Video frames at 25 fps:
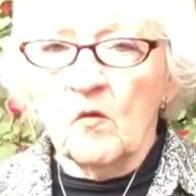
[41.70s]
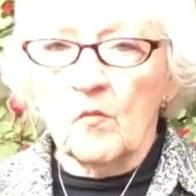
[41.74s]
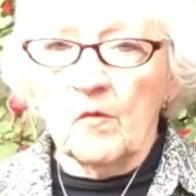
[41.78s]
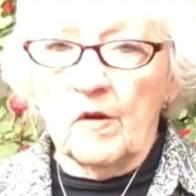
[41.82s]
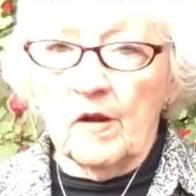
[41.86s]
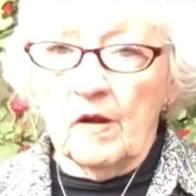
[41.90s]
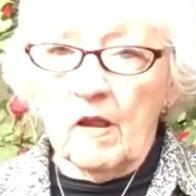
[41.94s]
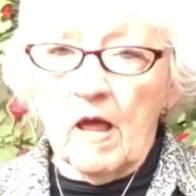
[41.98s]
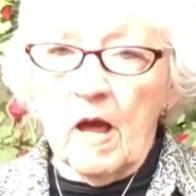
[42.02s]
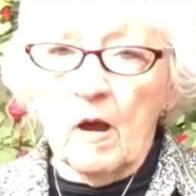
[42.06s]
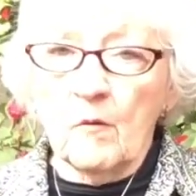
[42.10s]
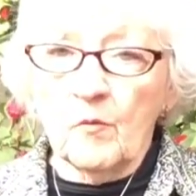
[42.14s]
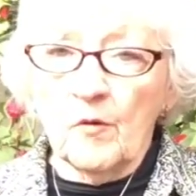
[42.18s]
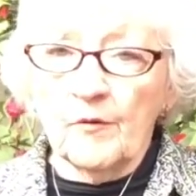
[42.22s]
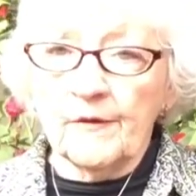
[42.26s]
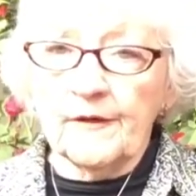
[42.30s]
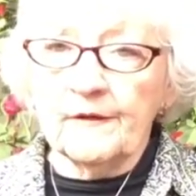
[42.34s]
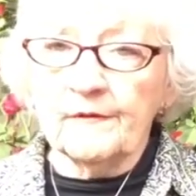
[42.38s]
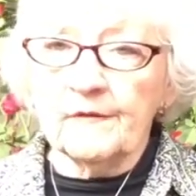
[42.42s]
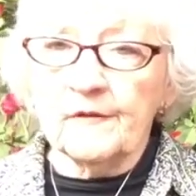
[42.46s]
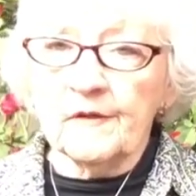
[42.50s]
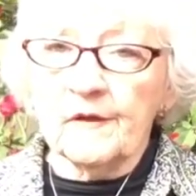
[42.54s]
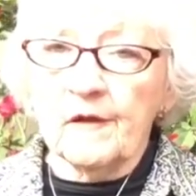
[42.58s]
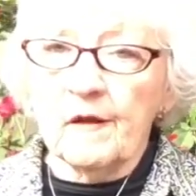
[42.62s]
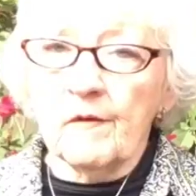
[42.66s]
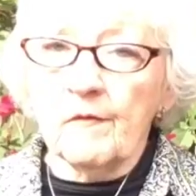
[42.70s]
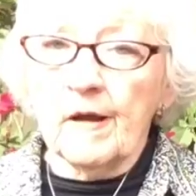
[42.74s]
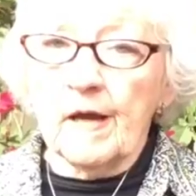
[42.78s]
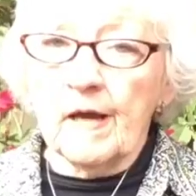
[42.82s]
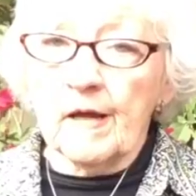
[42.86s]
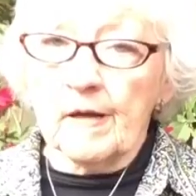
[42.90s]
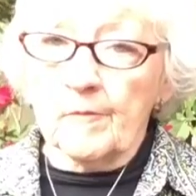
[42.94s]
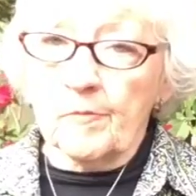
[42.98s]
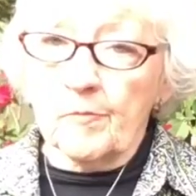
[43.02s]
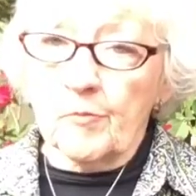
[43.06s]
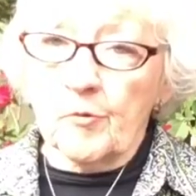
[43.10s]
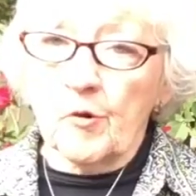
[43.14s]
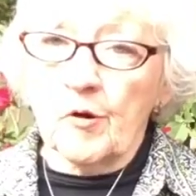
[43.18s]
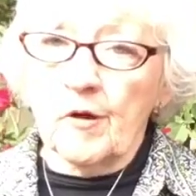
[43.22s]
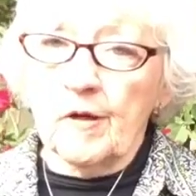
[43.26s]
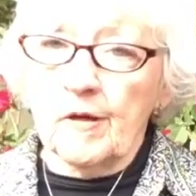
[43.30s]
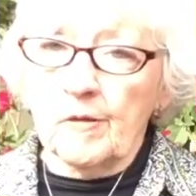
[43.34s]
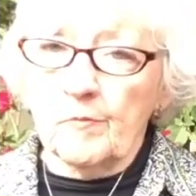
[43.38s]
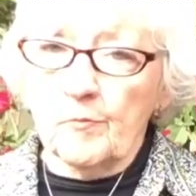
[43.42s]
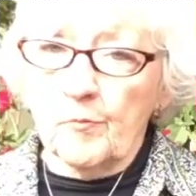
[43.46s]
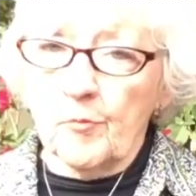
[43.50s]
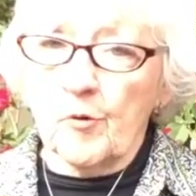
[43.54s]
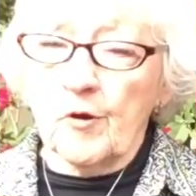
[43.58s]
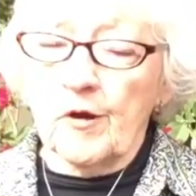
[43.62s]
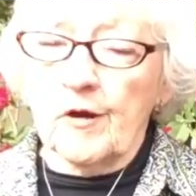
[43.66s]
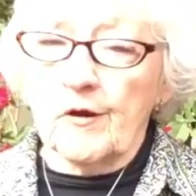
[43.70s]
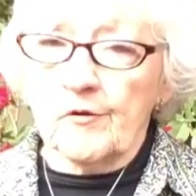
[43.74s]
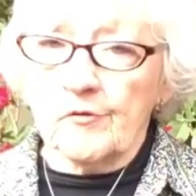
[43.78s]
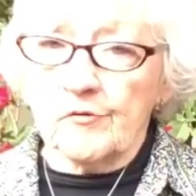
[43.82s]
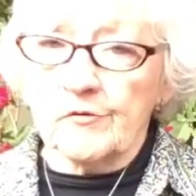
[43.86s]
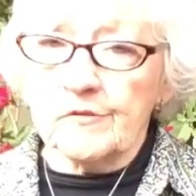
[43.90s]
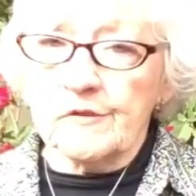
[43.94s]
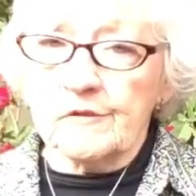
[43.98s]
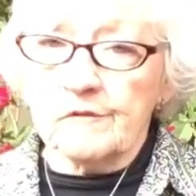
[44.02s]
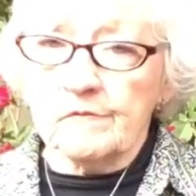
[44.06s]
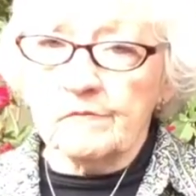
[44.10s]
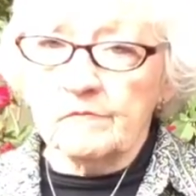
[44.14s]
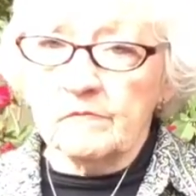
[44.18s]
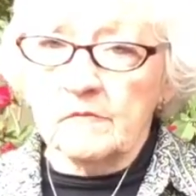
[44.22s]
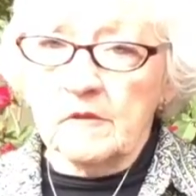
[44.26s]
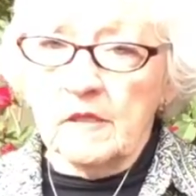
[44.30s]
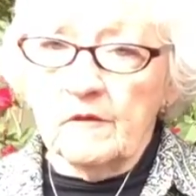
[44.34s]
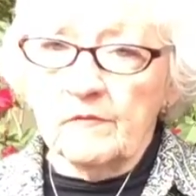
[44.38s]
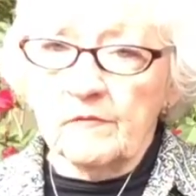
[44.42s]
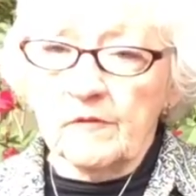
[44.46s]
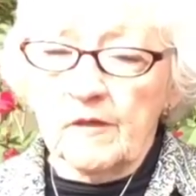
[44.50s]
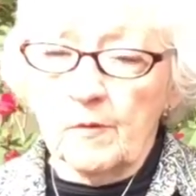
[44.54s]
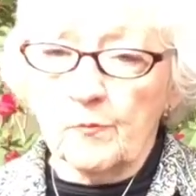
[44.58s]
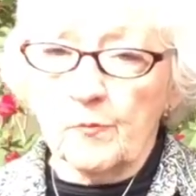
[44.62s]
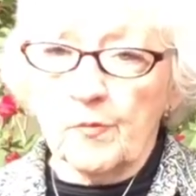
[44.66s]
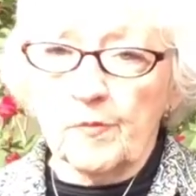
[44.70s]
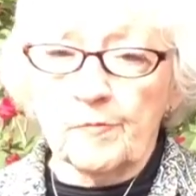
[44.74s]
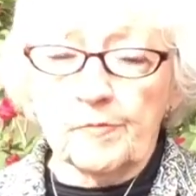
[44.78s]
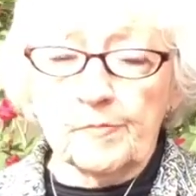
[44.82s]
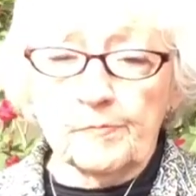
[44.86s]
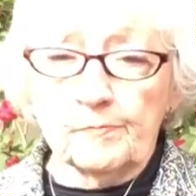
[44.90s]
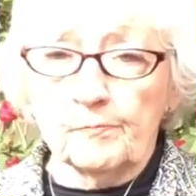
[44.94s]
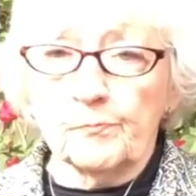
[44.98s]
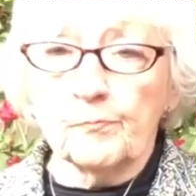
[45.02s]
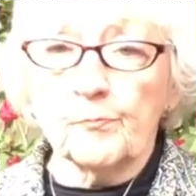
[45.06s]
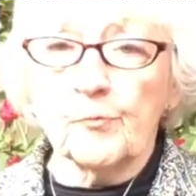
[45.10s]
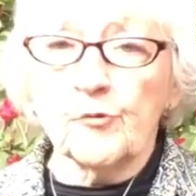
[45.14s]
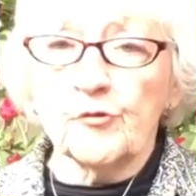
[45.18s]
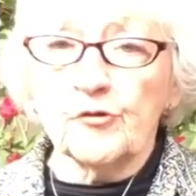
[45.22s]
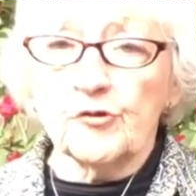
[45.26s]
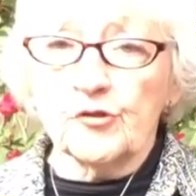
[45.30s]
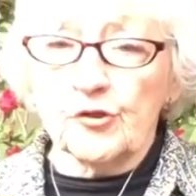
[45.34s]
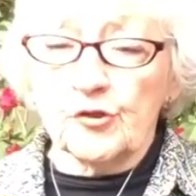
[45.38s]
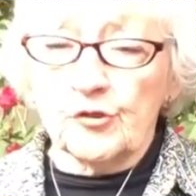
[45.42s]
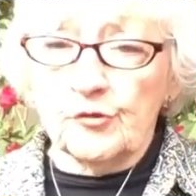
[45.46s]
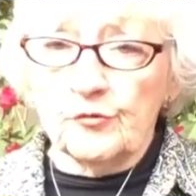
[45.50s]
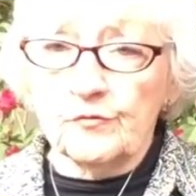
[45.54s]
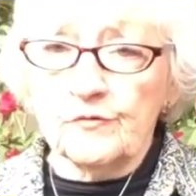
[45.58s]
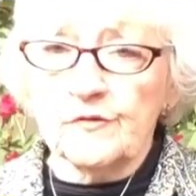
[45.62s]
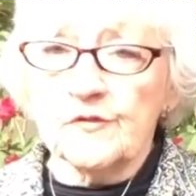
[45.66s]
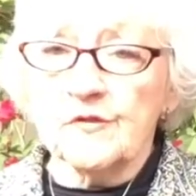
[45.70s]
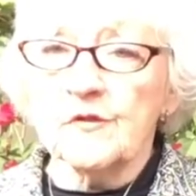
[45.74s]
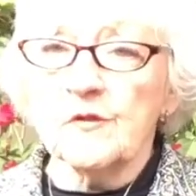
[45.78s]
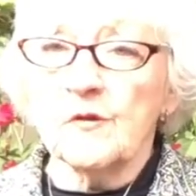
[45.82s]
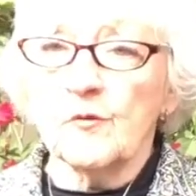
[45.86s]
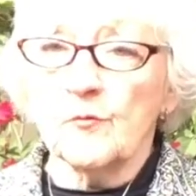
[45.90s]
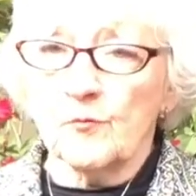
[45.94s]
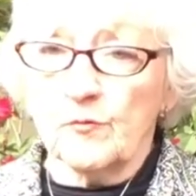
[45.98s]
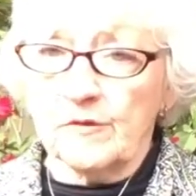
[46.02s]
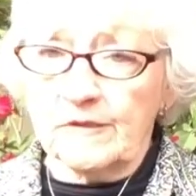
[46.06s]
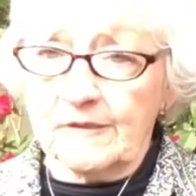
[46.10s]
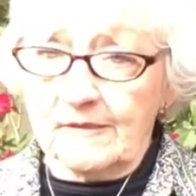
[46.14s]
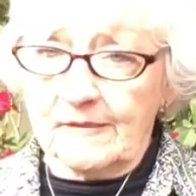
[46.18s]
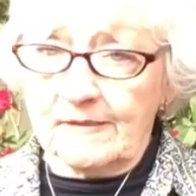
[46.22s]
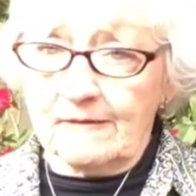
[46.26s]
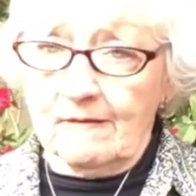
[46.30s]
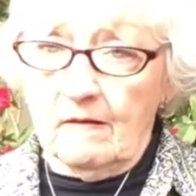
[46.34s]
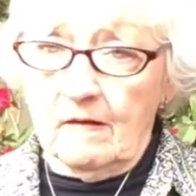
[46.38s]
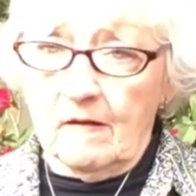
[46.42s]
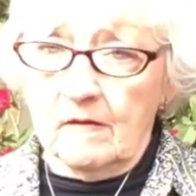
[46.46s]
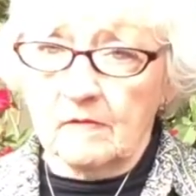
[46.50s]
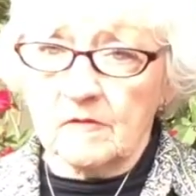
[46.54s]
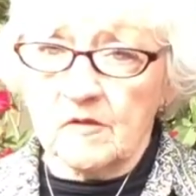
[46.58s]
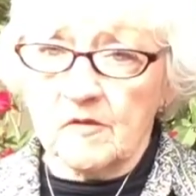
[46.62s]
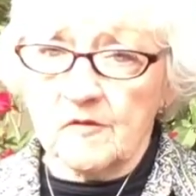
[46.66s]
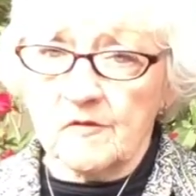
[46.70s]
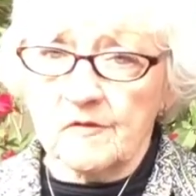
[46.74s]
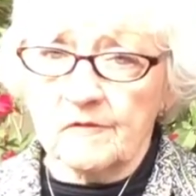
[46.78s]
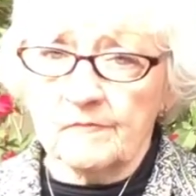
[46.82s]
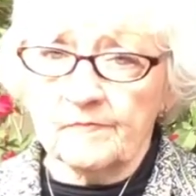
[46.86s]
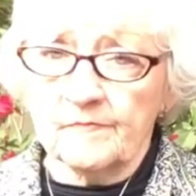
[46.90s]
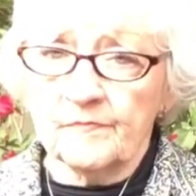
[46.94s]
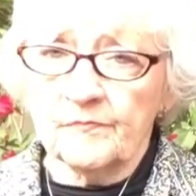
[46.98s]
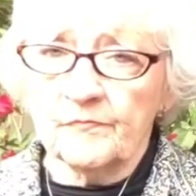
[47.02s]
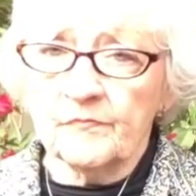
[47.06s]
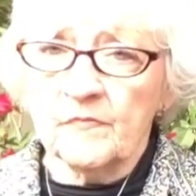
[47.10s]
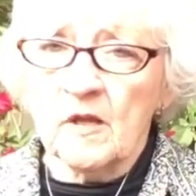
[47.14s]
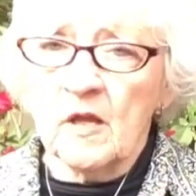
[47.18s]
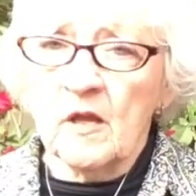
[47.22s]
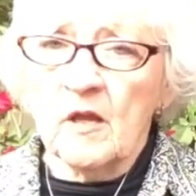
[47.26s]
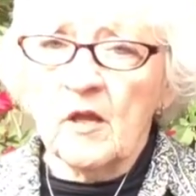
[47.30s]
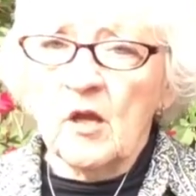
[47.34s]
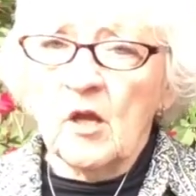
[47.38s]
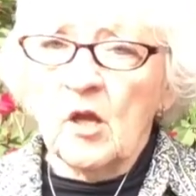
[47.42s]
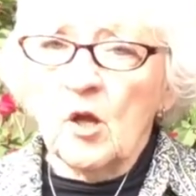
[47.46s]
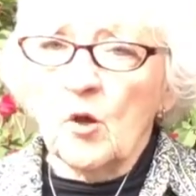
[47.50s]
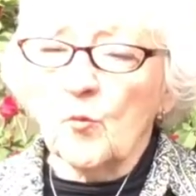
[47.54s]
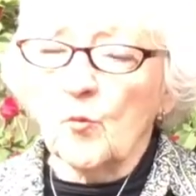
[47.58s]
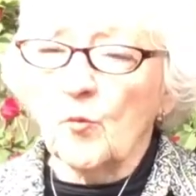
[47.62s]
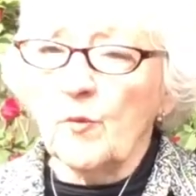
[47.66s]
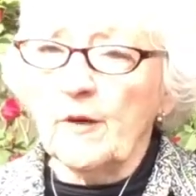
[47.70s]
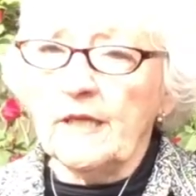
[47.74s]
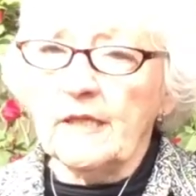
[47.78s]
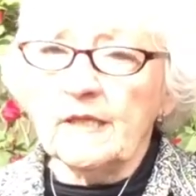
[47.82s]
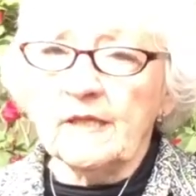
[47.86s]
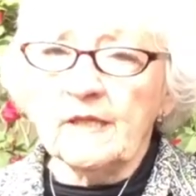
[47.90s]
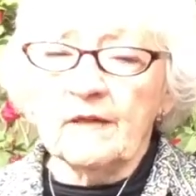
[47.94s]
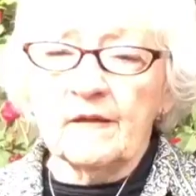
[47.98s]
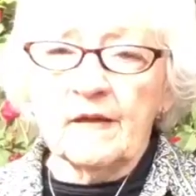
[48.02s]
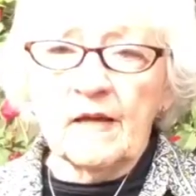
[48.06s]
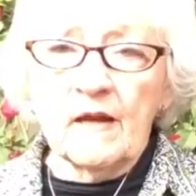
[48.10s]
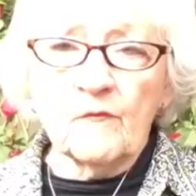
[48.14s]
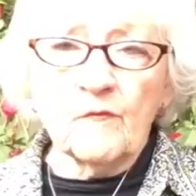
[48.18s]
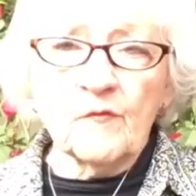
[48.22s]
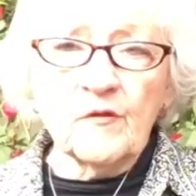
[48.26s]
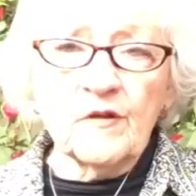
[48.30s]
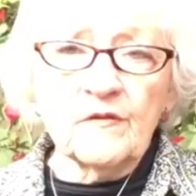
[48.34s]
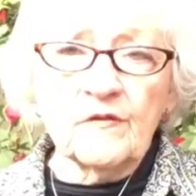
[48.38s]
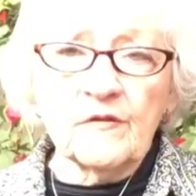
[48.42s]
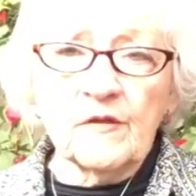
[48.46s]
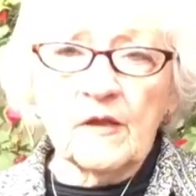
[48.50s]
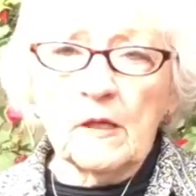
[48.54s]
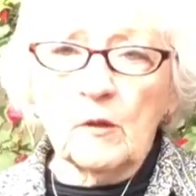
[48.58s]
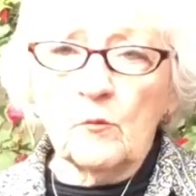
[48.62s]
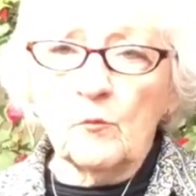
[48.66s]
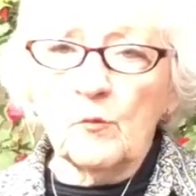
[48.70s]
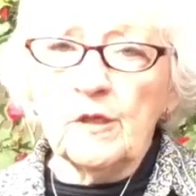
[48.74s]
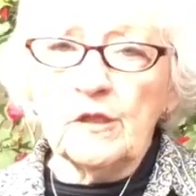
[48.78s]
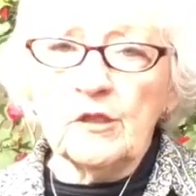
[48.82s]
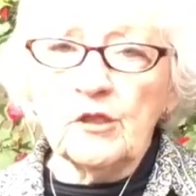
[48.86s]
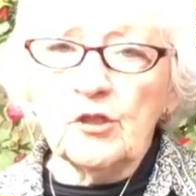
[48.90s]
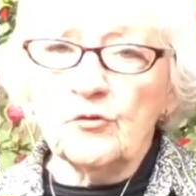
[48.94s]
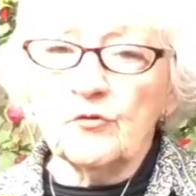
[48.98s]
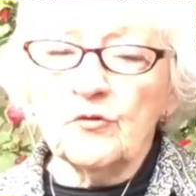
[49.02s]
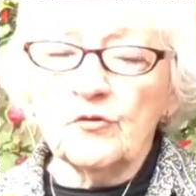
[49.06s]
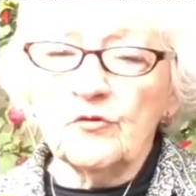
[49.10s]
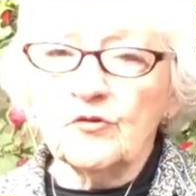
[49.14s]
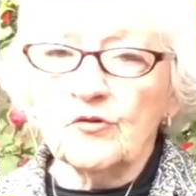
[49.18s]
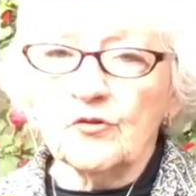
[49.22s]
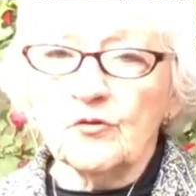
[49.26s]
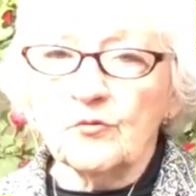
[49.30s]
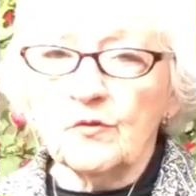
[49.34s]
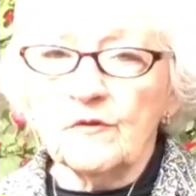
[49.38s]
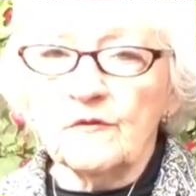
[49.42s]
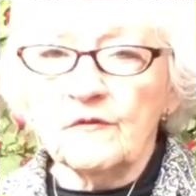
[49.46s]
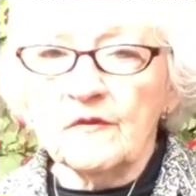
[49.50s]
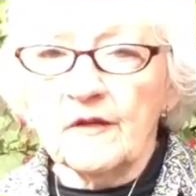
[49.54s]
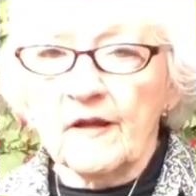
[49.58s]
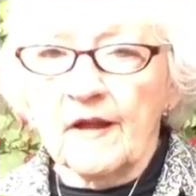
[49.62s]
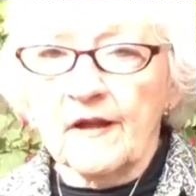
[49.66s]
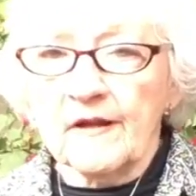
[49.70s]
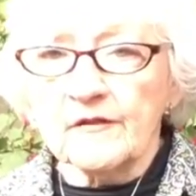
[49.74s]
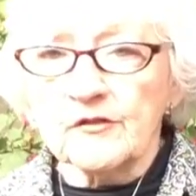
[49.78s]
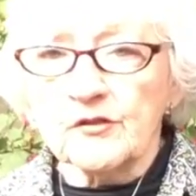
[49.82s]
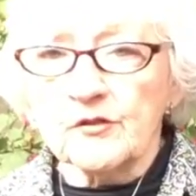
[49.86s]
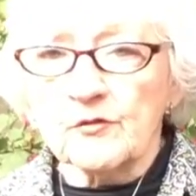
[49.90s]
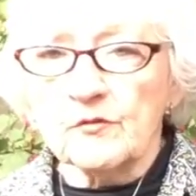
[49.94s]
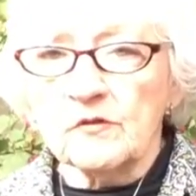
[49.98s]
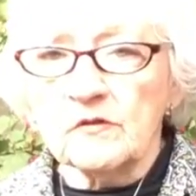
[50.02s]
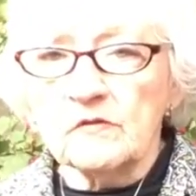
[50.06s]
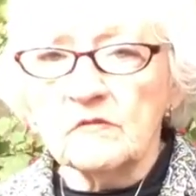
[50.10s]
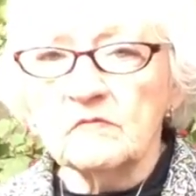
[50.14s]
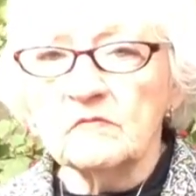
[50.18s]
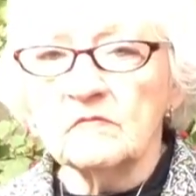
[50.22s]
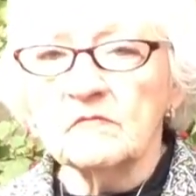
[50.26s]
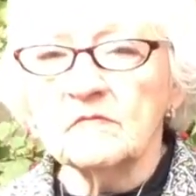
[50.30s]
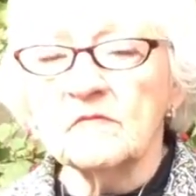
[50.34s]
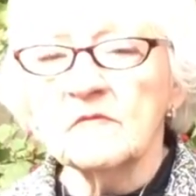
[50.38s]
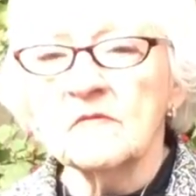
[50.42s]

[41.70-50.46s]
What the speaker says: Well, I wanted to know how to pray prayers that produce results. We did everything we knew to do in the natural,